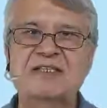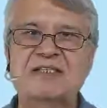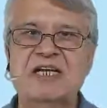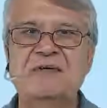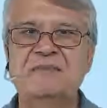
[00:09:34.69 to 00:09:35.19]

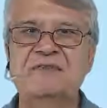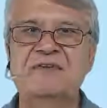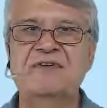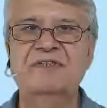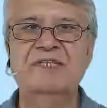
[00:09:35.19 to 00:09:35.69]
terms of
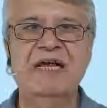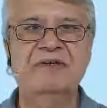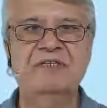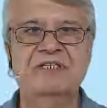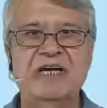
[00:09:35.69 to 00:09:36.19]

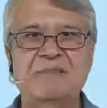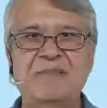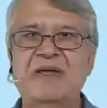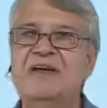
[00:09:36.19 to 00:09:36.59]
ordinary time